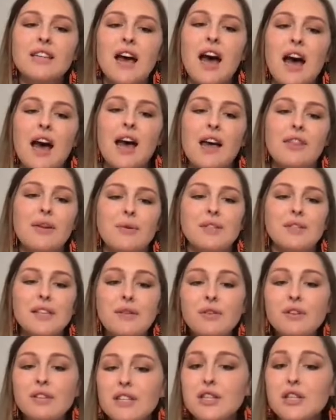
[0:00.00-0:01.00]
There were
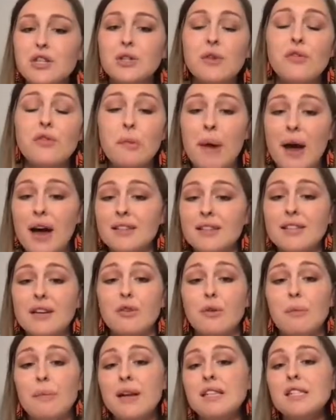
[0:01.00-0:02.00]
several stages over the past
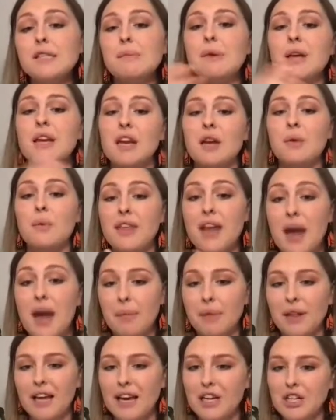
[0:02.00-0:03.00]
several months, beginning with the
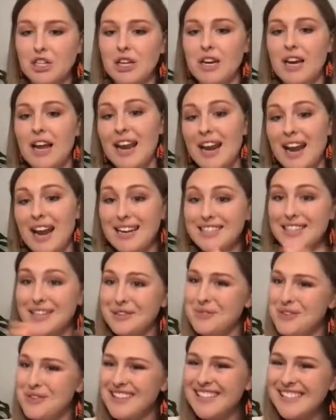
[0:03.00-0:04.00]
application and
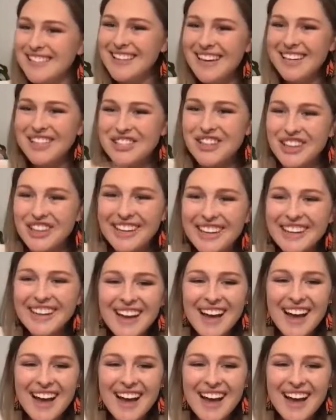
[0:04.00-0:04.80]
ending with this lecture.